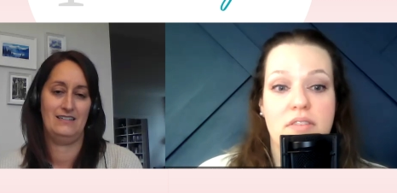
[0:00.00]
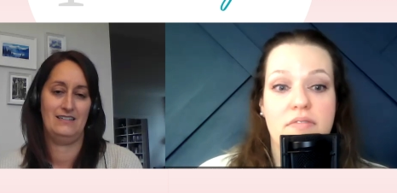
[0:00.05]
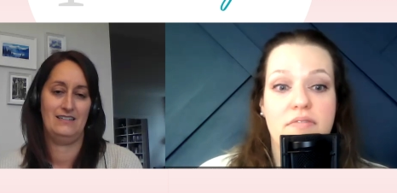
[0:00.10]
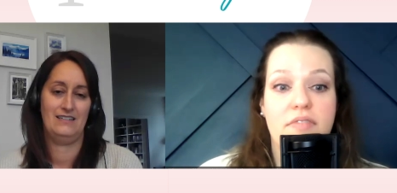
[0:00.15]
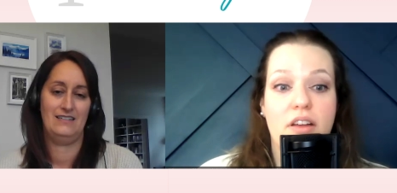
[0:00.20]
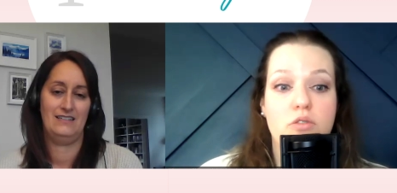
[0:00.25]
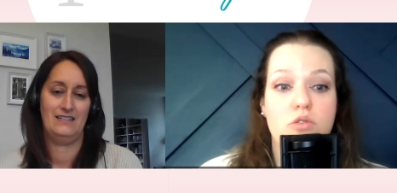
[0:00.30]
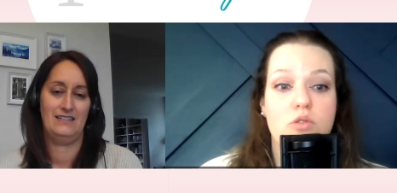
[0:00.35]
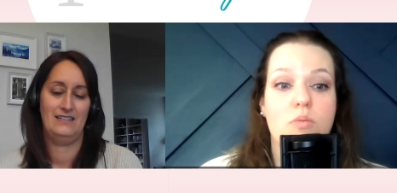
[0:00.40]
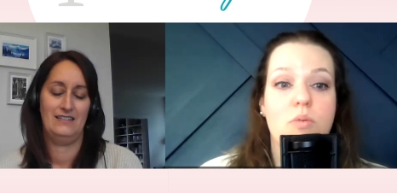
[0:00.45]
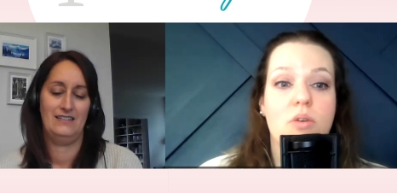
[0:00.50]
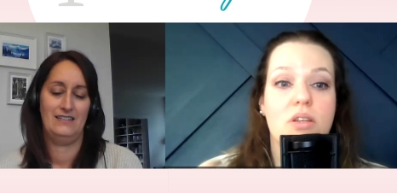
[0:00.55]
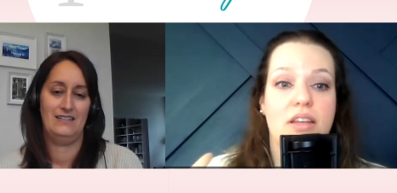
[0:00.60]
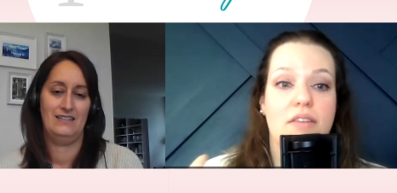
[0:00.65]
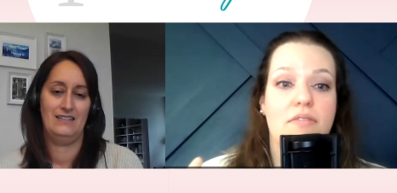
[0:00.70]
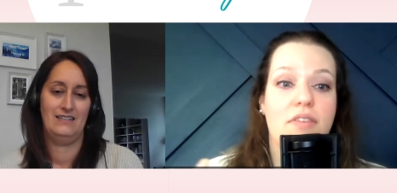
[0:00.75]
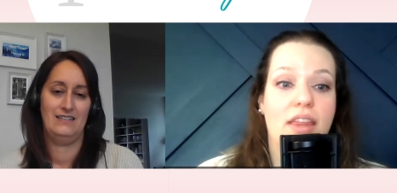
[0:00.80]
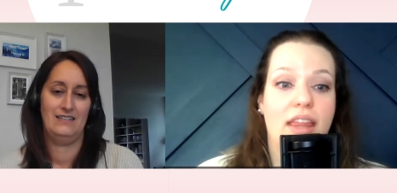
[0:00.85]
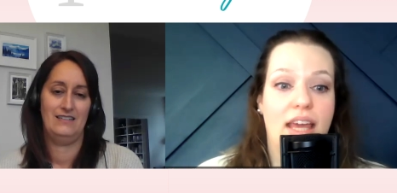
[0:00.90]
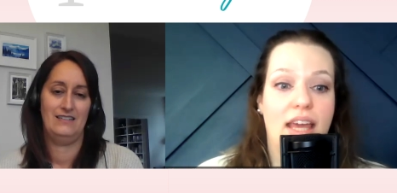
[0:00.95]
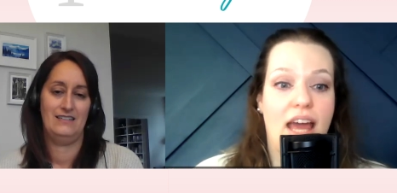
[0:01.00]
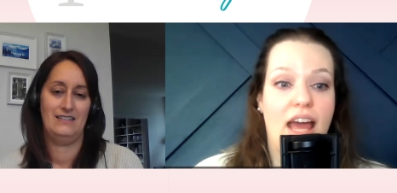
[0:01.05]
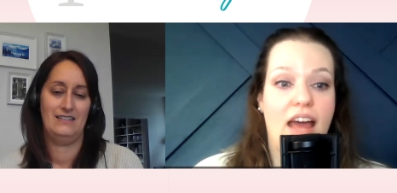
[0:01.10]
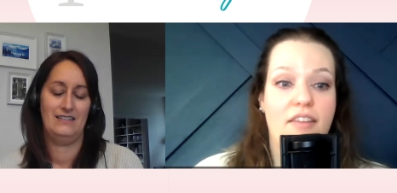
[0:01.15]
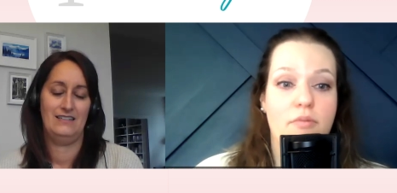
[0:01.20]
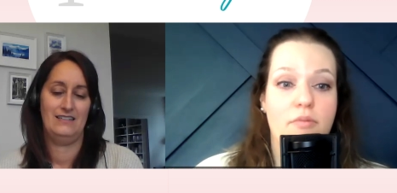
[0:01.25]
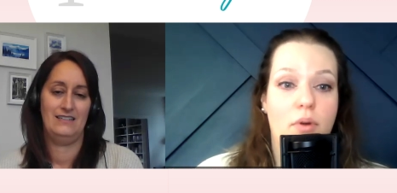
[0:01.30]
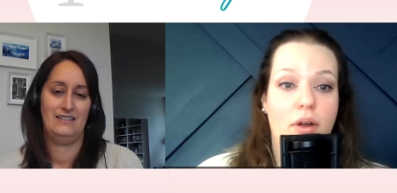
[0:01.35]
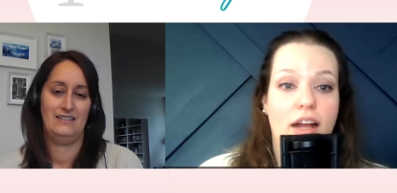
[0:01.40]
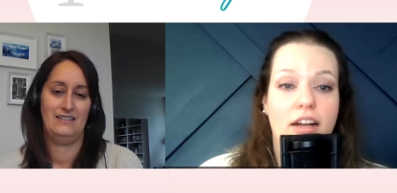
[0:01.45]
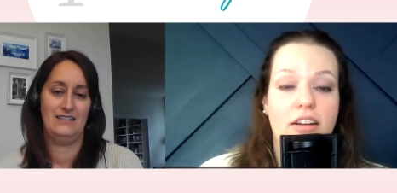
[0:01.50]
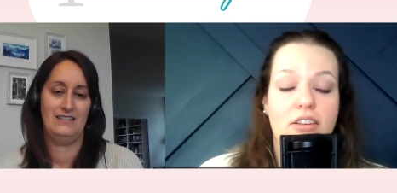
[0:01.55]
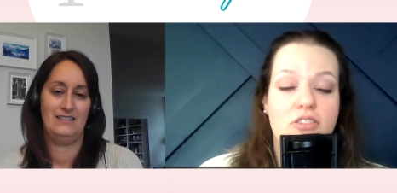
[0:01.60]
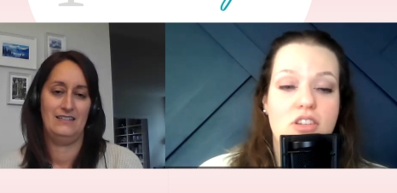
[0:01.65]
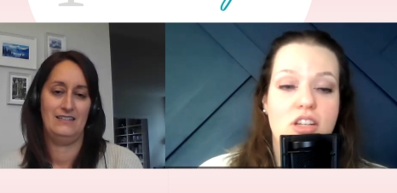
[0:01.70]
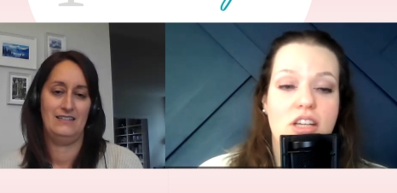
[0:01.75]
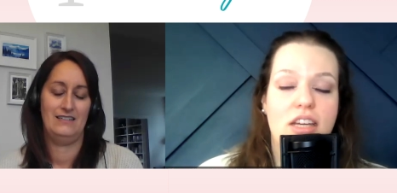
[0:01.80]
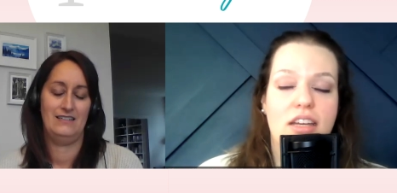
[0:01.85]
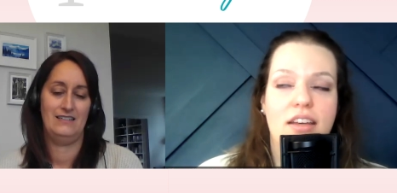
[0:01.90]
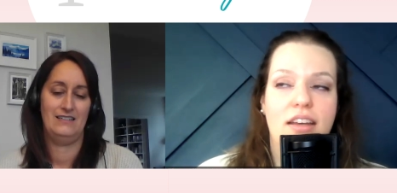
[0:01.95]
Speaker 1: vegetables, I feel like I have more
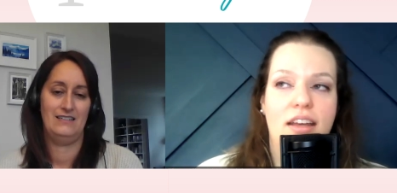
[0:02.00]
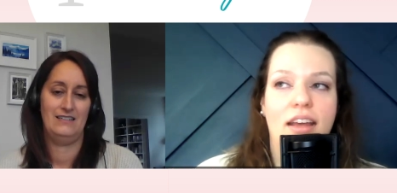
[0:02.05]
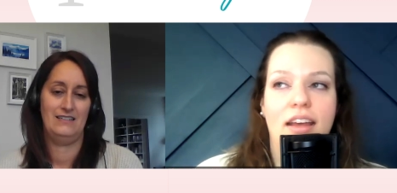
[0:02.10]
energy.